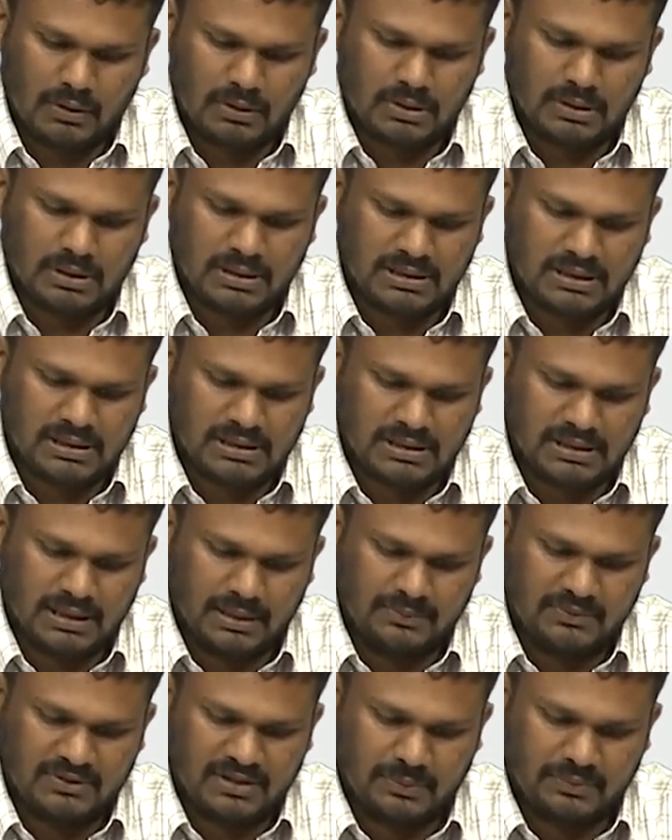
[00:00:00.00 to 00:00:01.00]
so this is
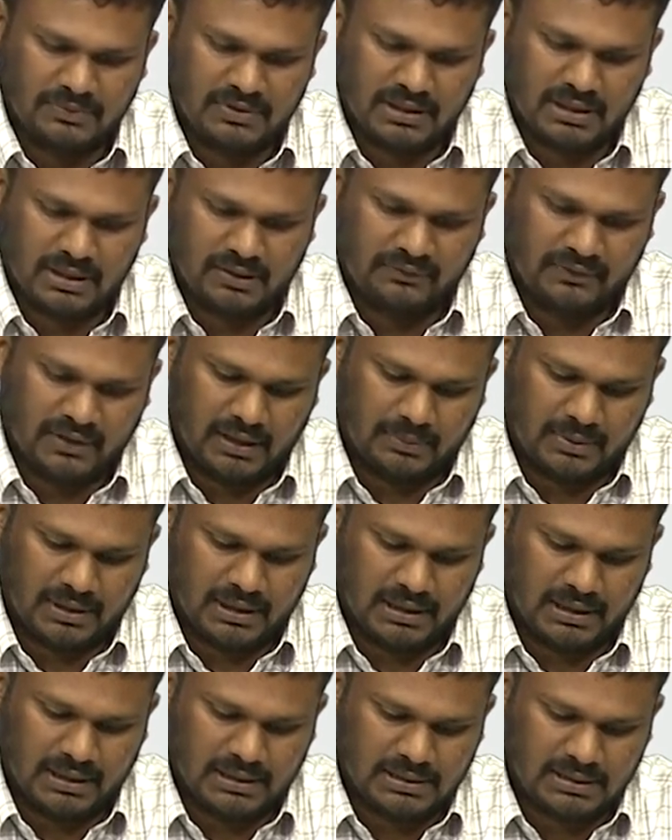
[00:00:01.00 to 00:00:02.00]
some subset of
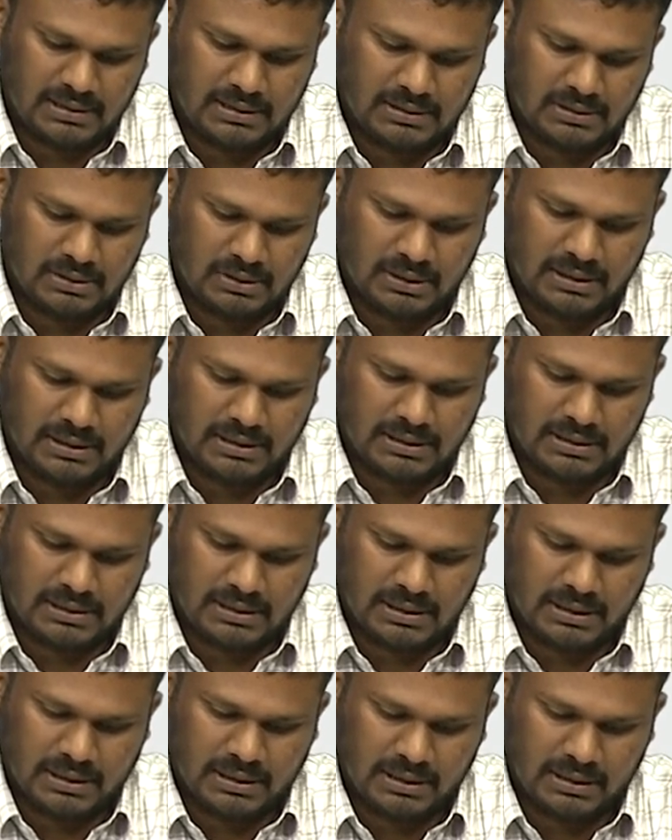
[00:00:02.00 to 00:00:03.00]
capital X, so let us
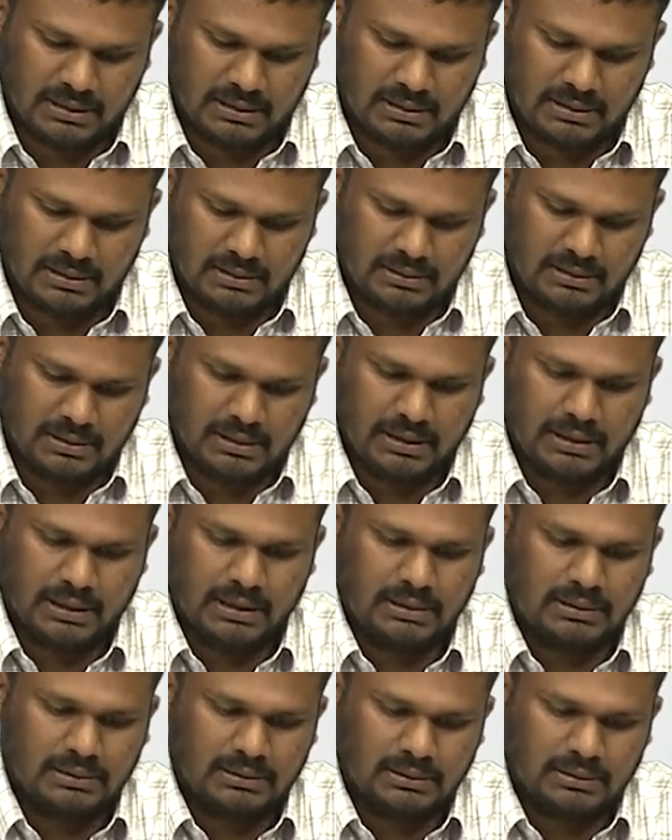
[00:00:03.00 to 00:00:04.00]
write it
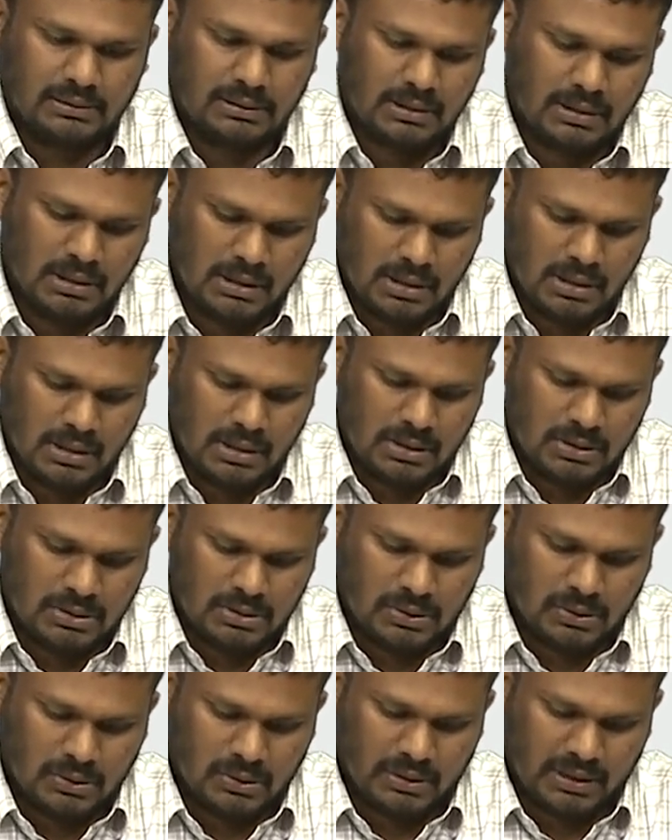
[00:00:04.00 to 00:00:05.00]
again.
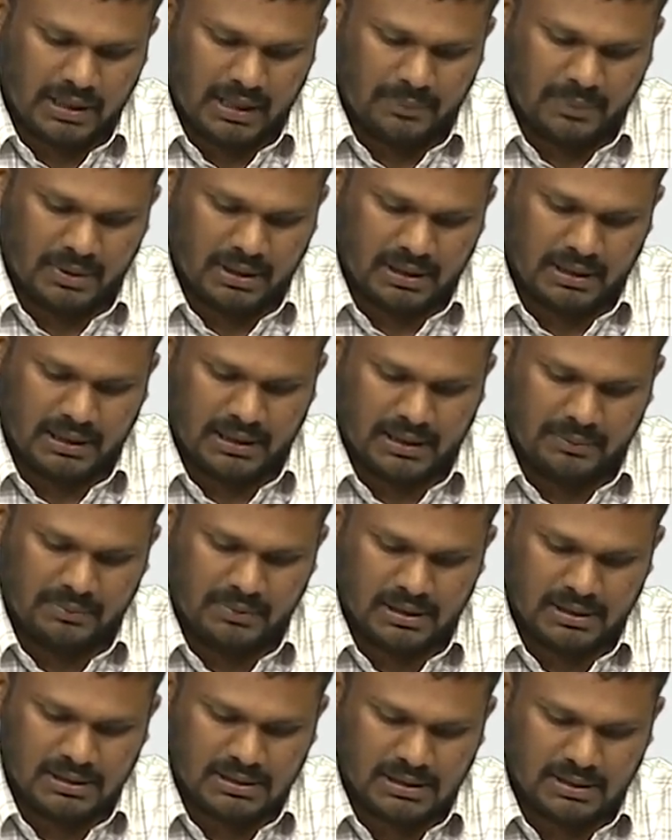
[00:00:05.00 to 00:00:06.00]
So capital
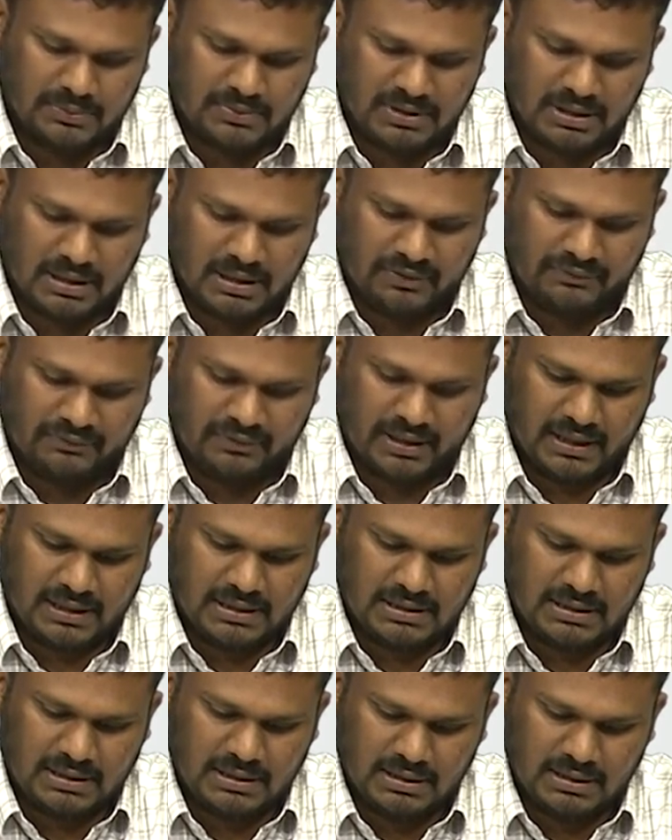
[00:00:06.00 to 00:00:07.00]
lambda is subset of
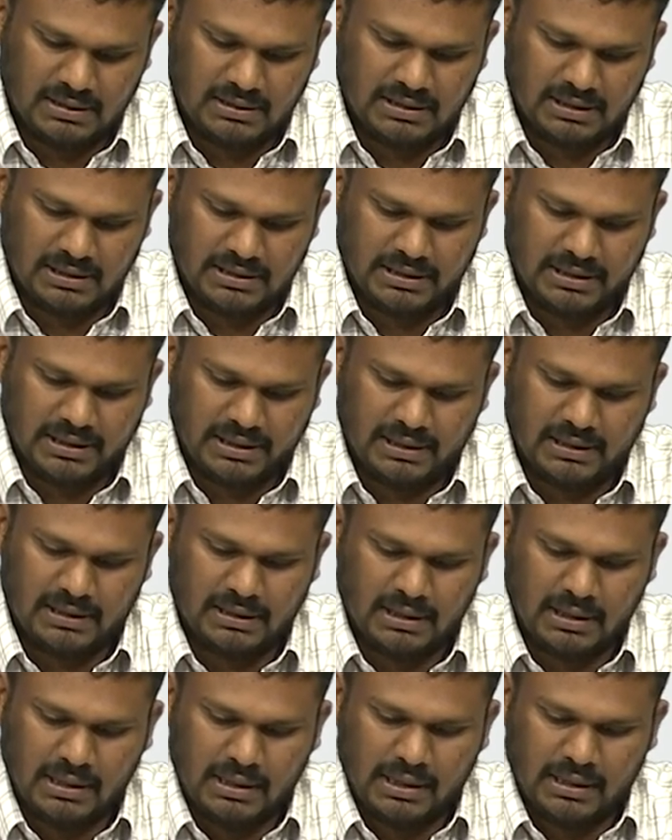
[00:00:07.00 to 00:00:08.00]
X, such
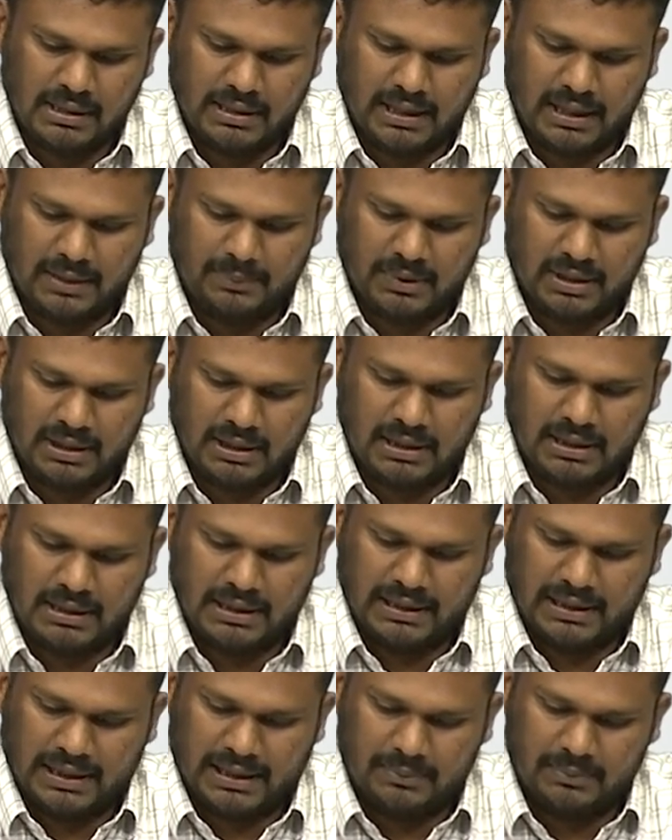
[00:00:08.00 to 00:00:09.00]
that capital
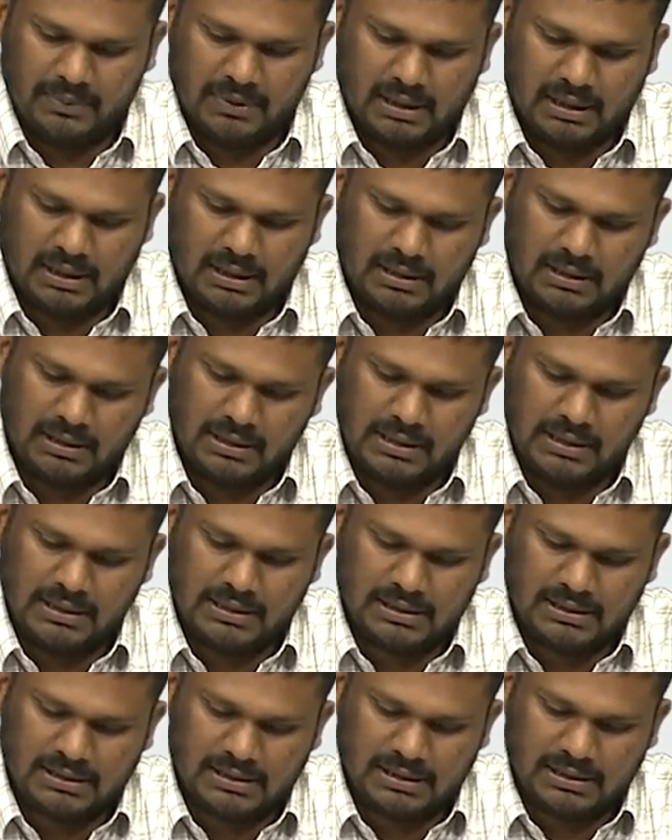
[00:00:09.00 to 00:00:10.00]
lambda
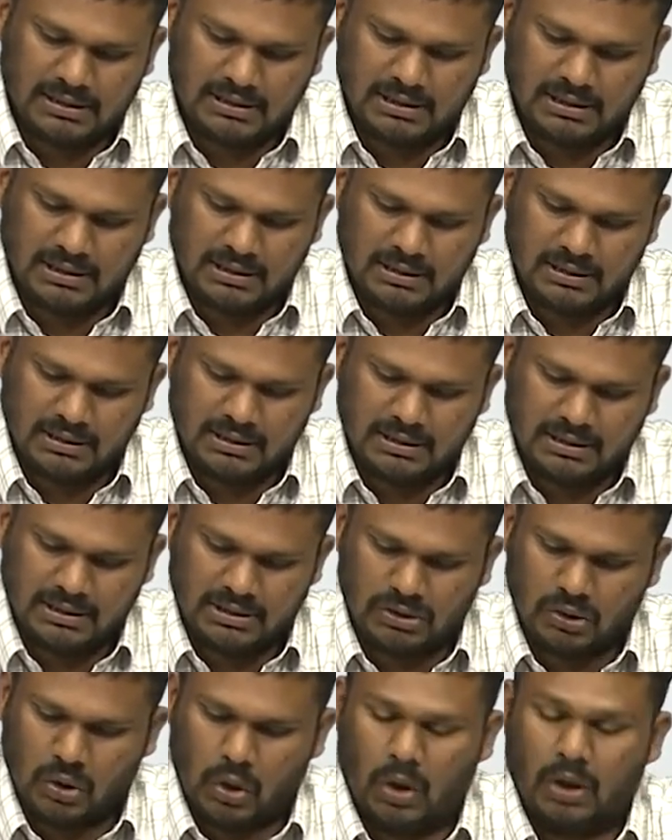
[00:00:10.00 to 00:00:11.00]
intersection
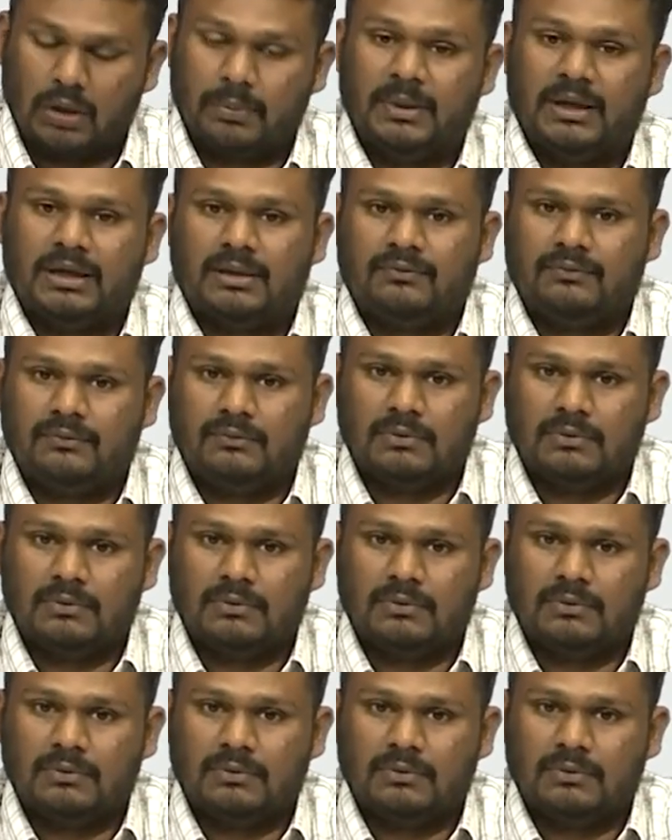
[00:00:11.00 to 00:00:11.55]
this orbit